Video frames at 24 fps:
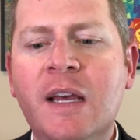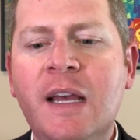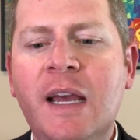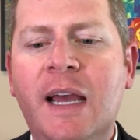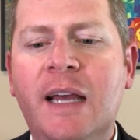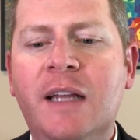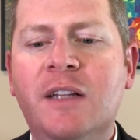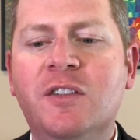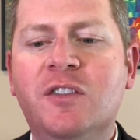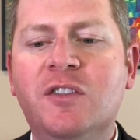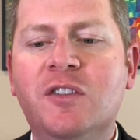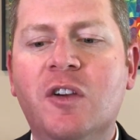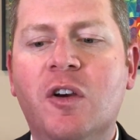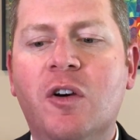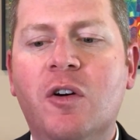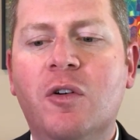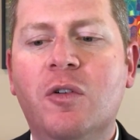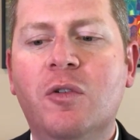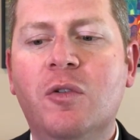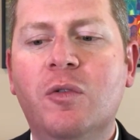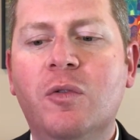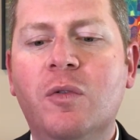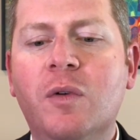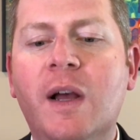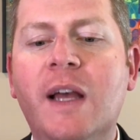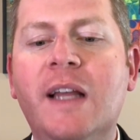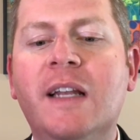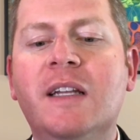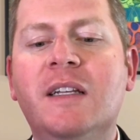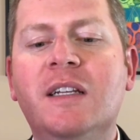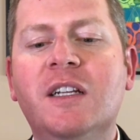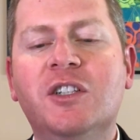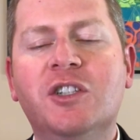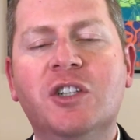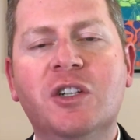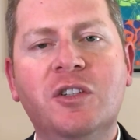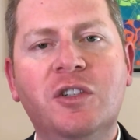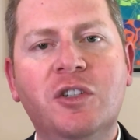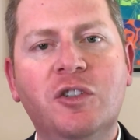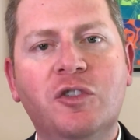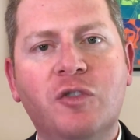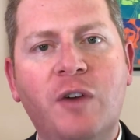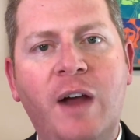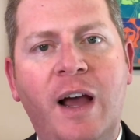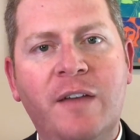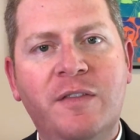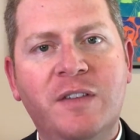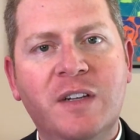And so, in addition to
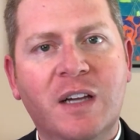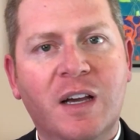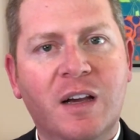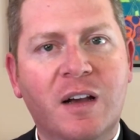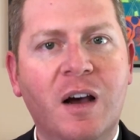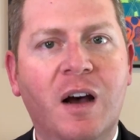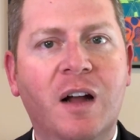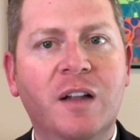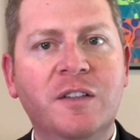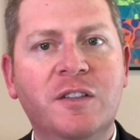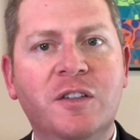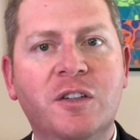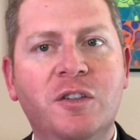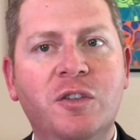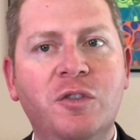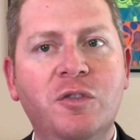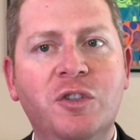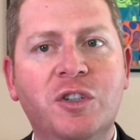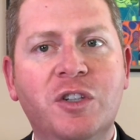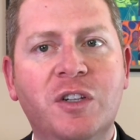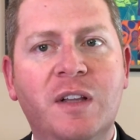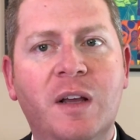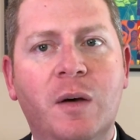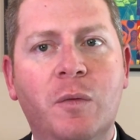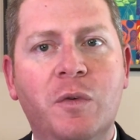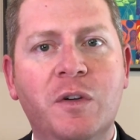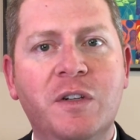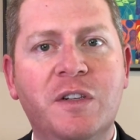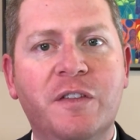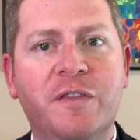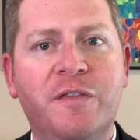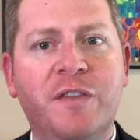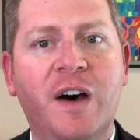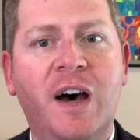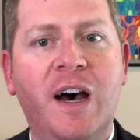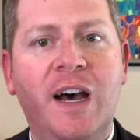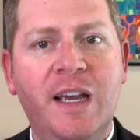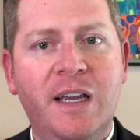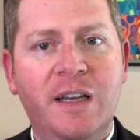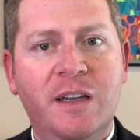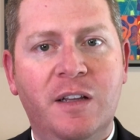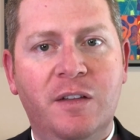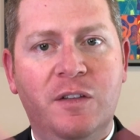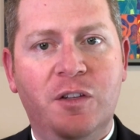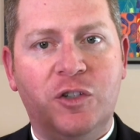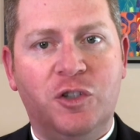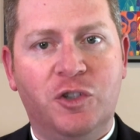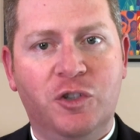drafting a constitution that would
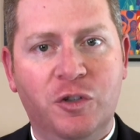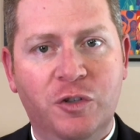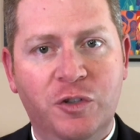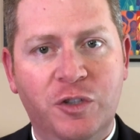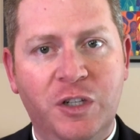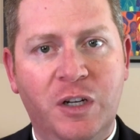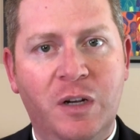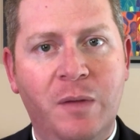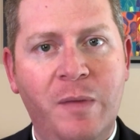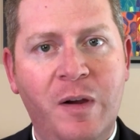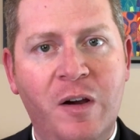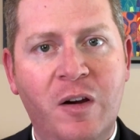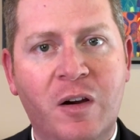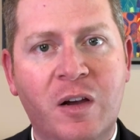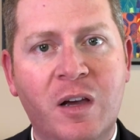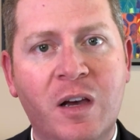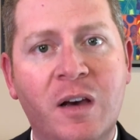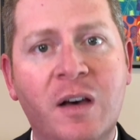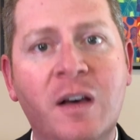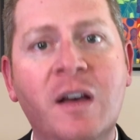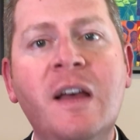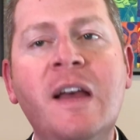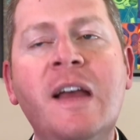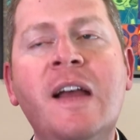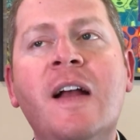define the church in America,